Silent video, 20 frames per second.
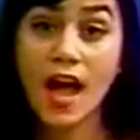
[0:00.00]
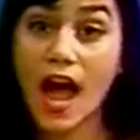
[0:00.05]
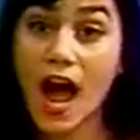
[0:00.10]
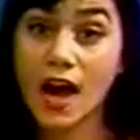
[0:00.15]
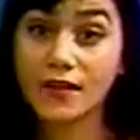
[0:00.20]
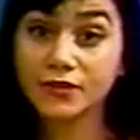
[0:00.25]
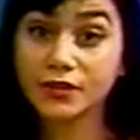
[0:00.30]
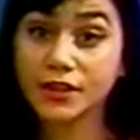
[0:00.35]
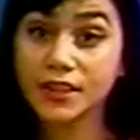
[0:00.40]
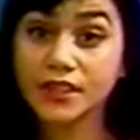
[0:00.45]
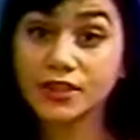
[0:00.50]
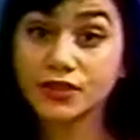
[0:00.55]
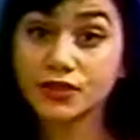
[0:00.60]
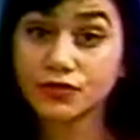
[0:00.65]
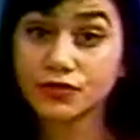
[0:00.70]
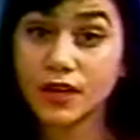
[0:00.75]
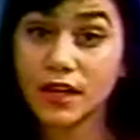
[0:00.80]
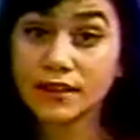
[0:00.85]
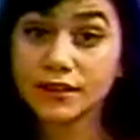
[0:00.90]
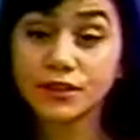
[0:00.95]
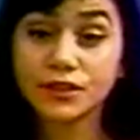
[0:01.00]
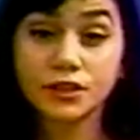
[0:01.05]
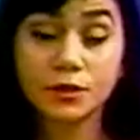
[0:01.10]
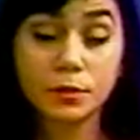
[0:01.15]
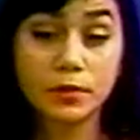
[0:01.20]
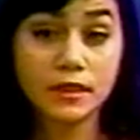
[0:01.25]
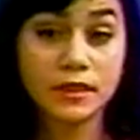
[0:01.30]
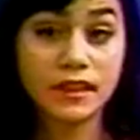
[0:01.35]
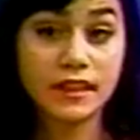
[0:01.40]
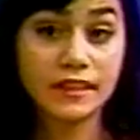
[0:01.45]
after he surrendered to
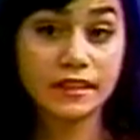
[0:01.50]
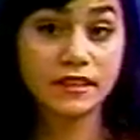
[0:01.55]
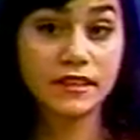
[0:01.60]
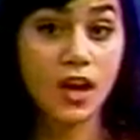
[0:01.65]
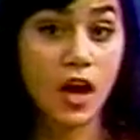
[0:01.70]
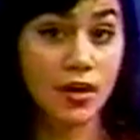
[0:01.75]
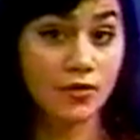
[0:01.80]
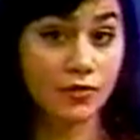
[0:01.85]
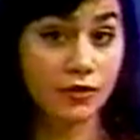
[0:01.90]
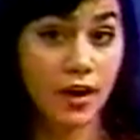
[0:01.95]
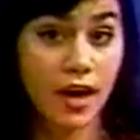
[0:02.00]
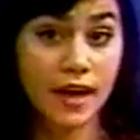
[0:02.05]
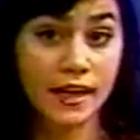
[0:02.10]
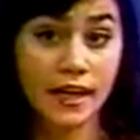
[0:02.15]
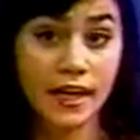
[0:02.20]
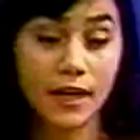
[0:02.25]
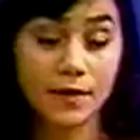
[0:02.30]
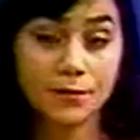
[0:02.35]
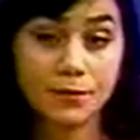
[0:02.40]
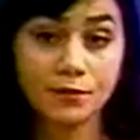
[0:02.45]
police on Friday.